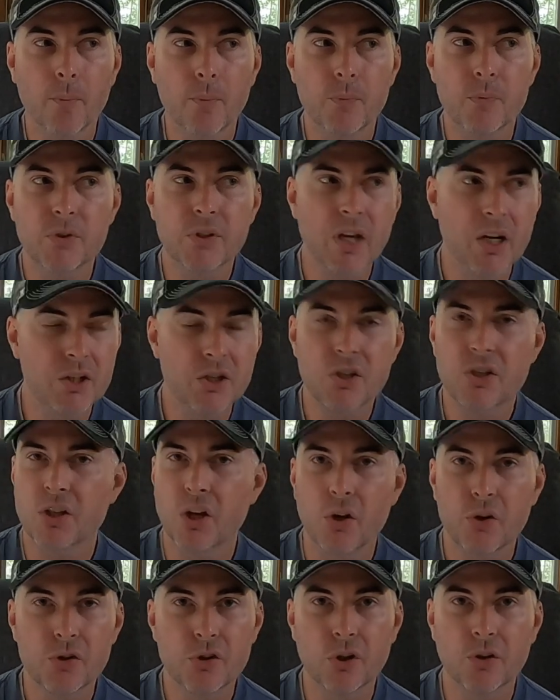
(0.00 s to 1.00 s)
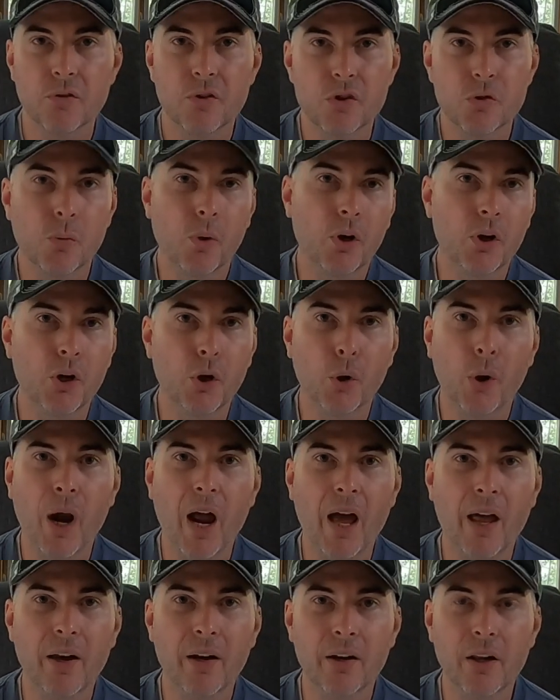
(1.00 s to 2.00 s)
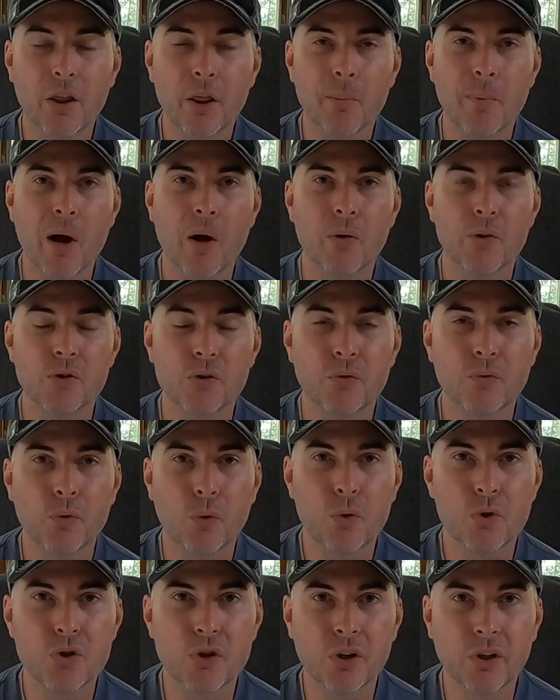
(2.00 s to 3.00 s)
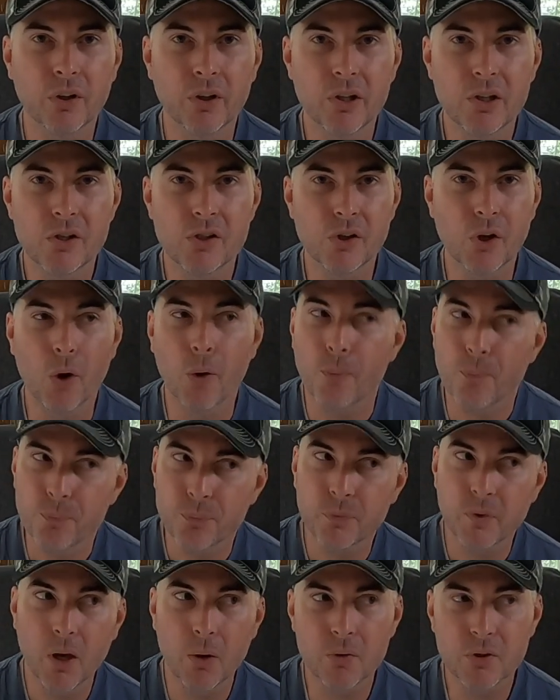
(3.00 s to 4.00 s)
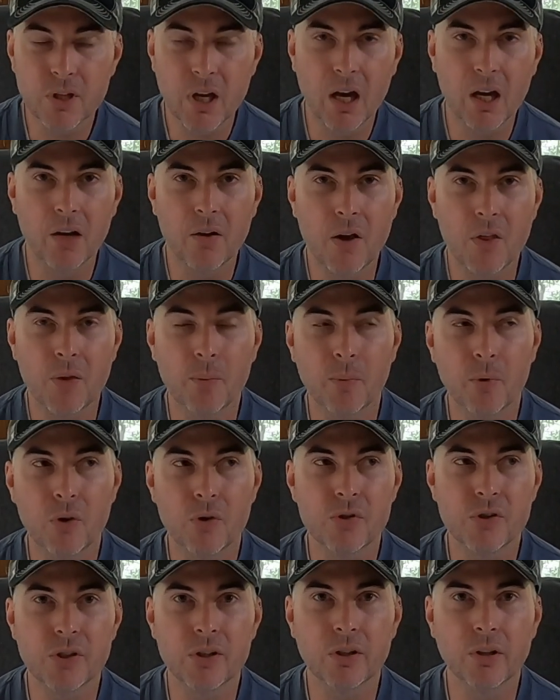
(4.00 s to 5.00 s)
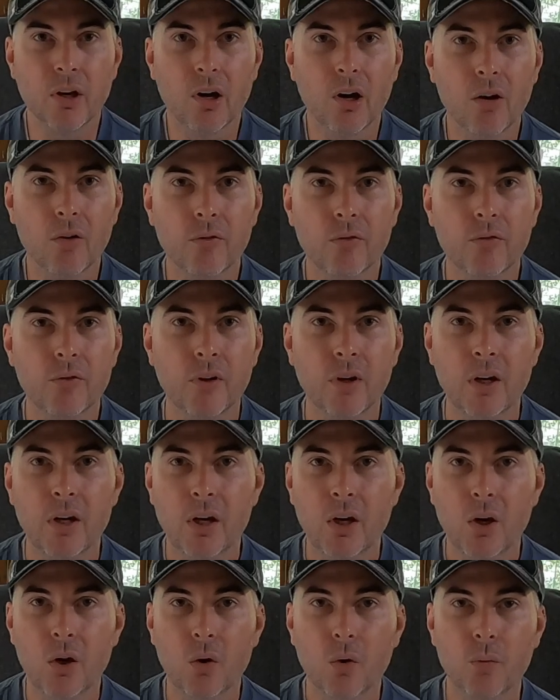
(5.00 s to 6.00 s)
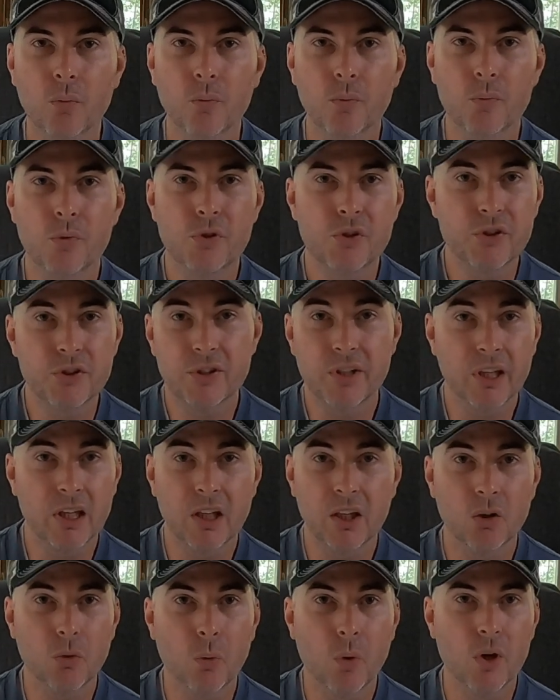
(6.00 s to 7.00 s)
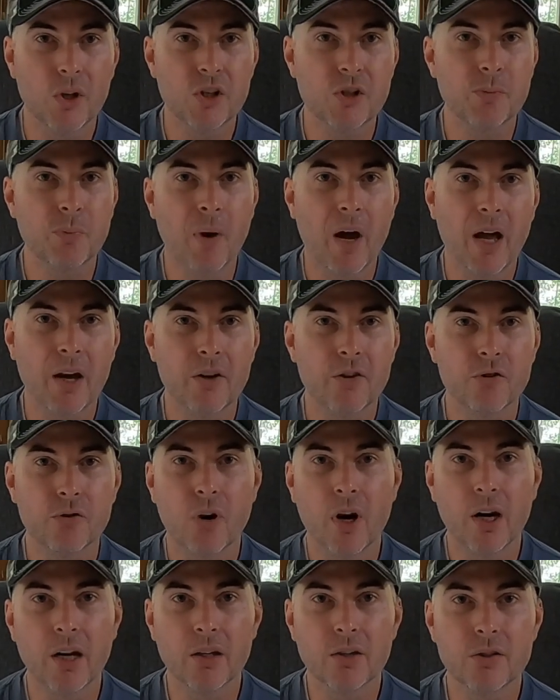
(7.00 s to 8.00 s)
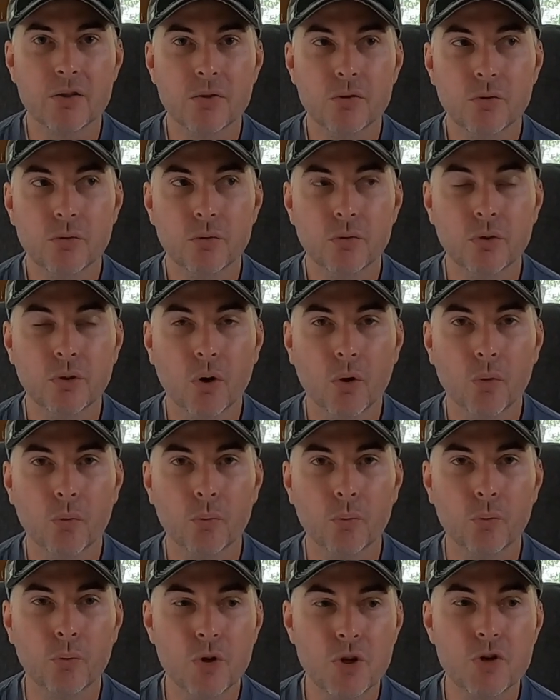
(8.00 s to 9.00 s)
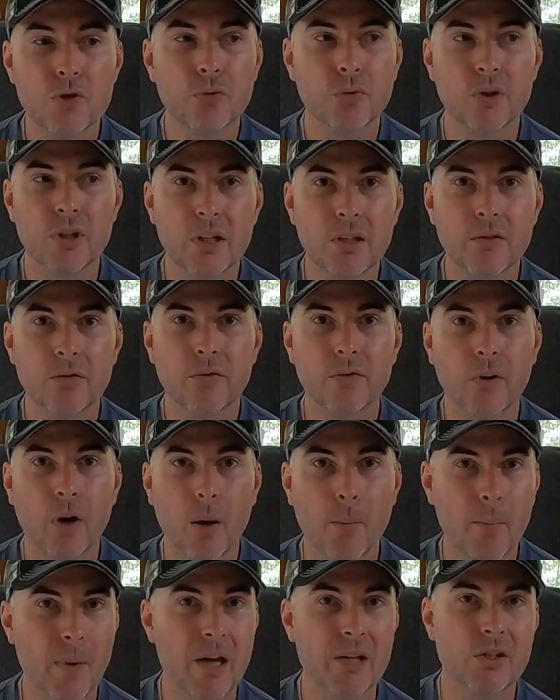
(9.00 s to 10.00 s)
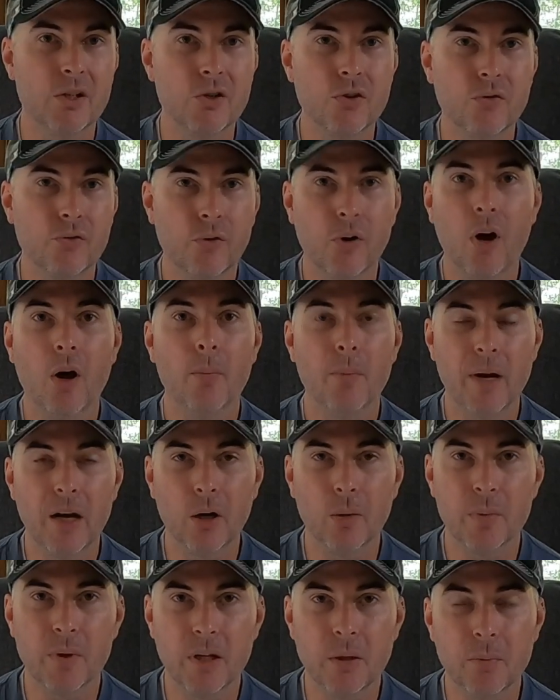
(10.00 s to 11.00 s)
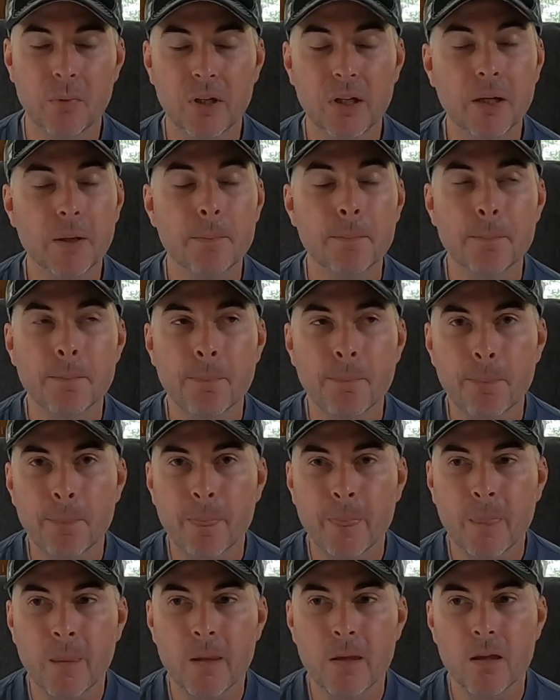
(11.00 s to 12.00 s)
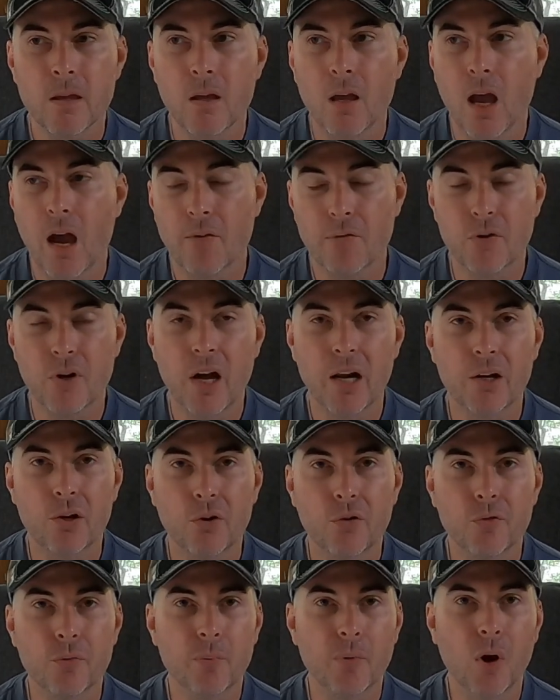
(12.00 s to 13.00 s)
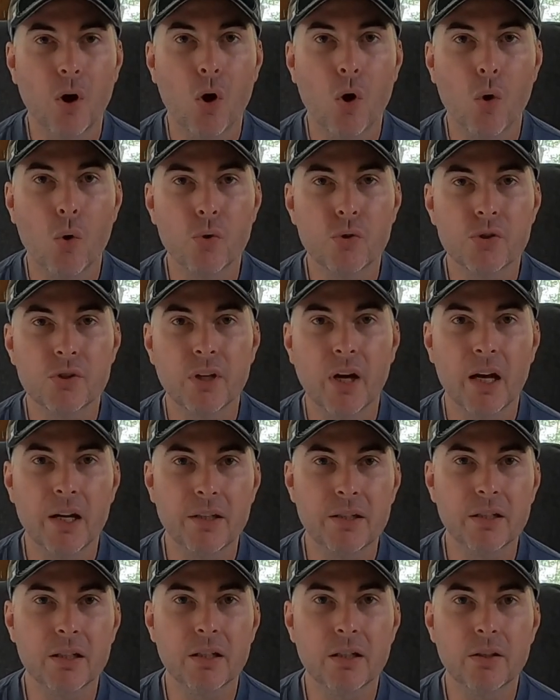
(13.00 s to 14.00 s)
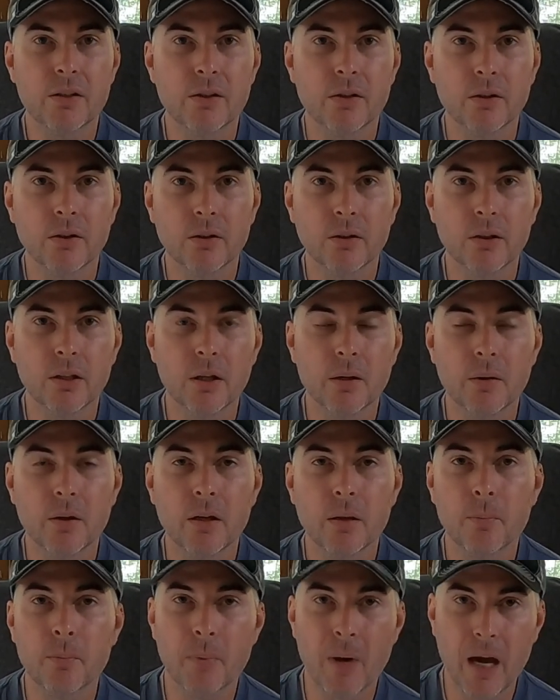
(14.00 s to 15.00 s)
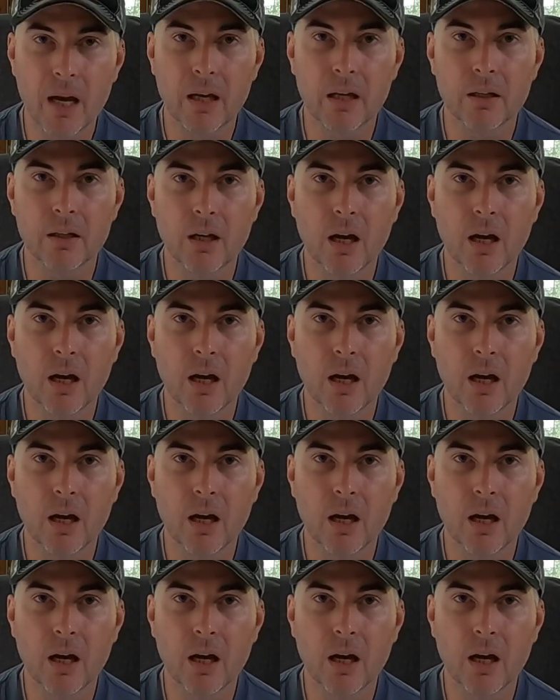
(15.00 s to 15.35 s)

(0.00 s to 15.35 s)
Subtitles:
Sketchy cell service where you're at in the mountains, unfortunately, so I was kind of at the mercy of sticking to one spot and trying to, retrieve a message from Airbnb. After not hearing from the host, I did get back in